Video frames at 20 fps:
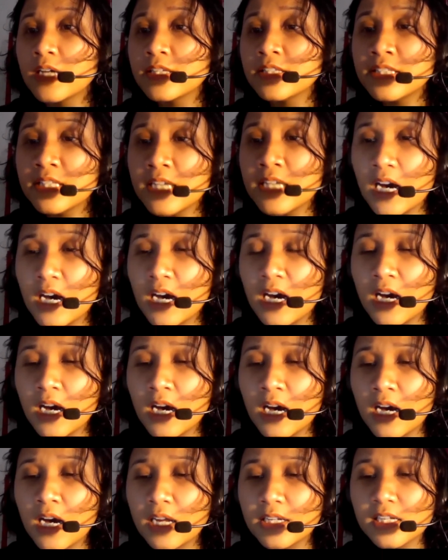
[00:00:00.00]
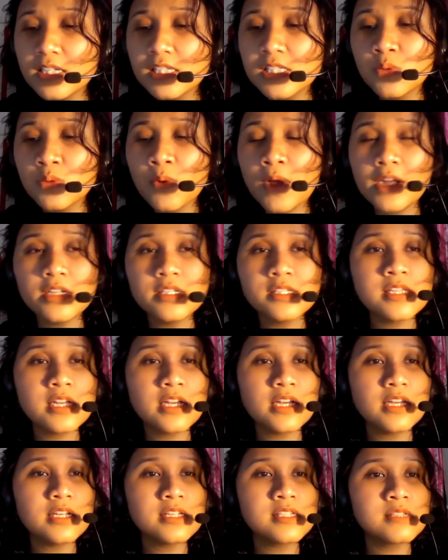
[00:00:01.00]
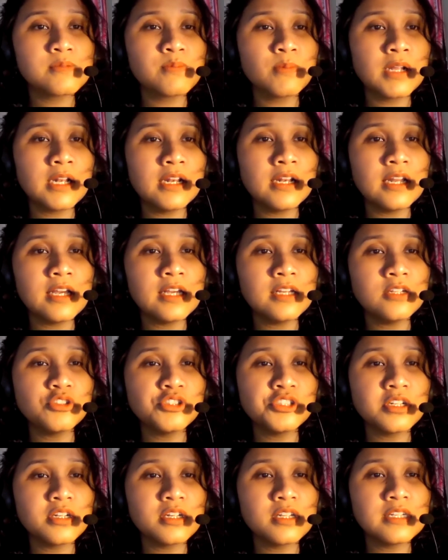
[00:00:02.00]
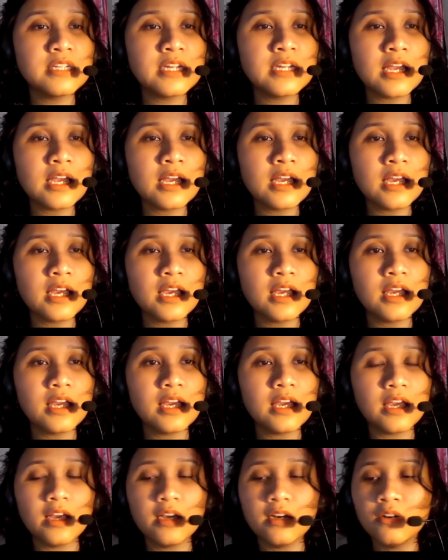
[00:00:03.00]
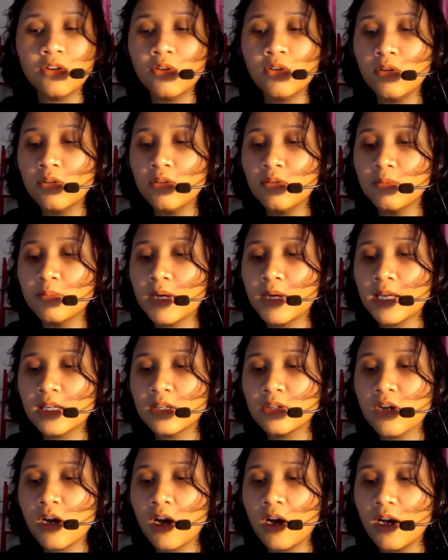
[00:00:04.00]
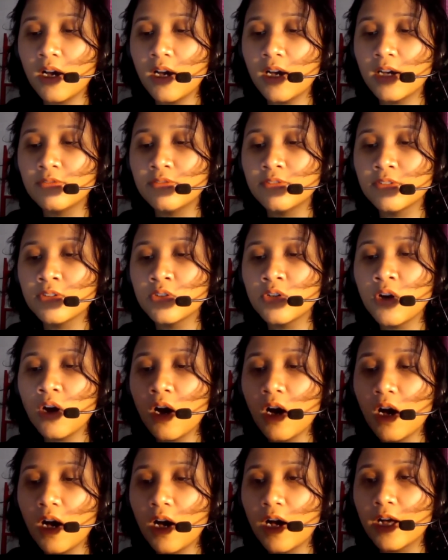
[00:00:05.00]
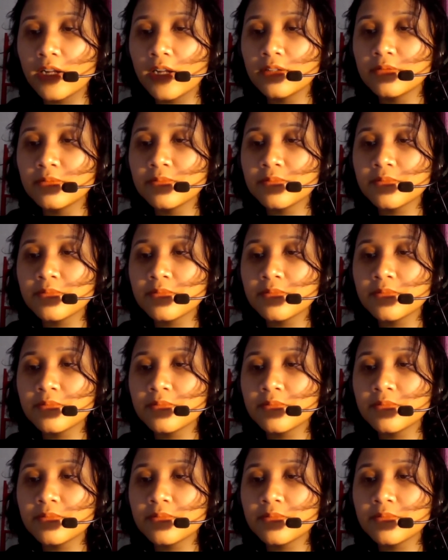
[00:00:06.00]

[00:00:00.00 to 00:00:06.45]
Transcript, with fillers: Yeah, next Wednesday is Malaysia Day. Oh my God, forgot.